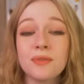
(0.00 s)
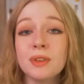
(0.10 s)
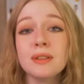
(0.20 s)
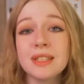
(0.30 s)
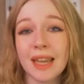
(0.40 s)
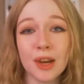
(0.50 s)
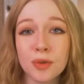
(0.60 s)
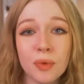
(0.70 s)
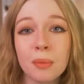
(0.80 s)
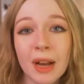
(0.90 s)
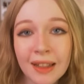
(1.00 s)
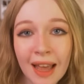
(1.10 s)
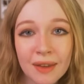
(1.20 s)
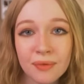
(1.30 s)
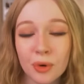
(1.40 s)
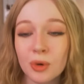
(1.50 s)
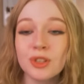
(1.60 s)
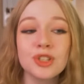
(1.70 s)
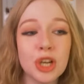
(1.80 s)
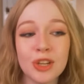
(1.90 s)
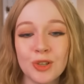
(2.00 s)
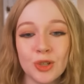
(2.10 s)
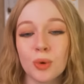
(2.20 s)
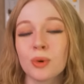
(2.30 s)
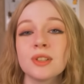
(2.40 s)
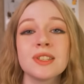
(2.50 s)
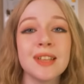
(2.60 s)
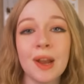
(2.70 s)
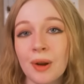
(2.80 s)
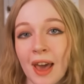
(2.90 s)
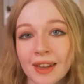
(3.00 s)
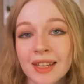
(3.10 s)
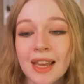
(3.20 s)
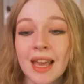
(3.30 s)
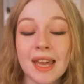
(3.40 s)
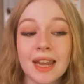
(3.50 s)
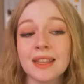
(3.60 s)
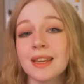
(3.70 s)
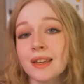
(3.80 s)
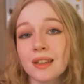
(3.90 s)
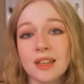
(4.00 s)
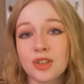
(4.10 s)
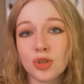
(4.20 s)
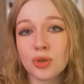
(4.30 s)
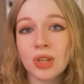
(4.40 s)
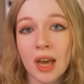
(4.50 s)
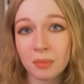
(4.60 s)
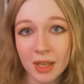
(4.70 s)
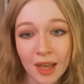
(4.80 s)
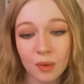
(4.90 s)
feel scared for my life, or judged, or stared at, and I think it should not be that